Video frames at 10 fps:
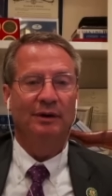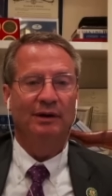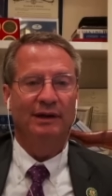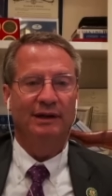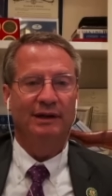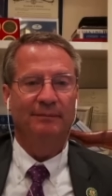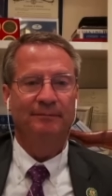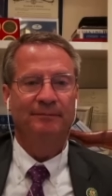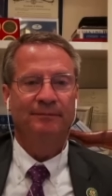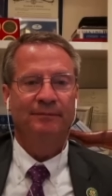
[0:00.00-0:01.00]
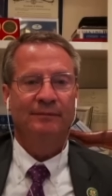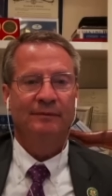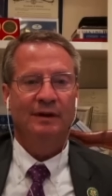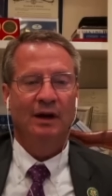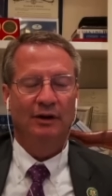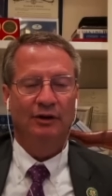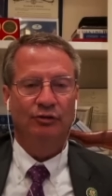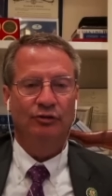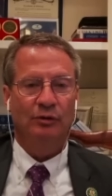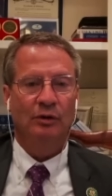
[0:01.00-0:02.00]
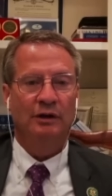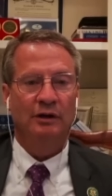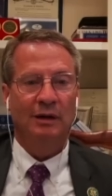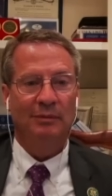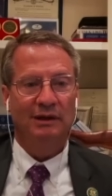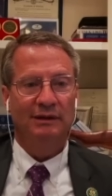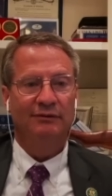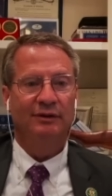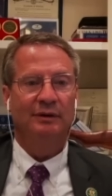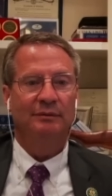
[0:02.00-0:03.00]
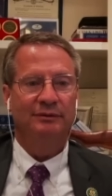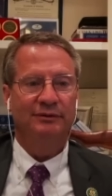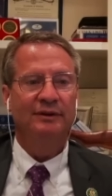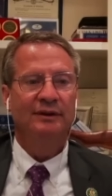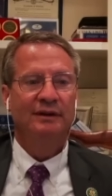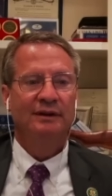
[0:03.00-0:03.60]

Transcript: on a destroyer, I believe. So it was.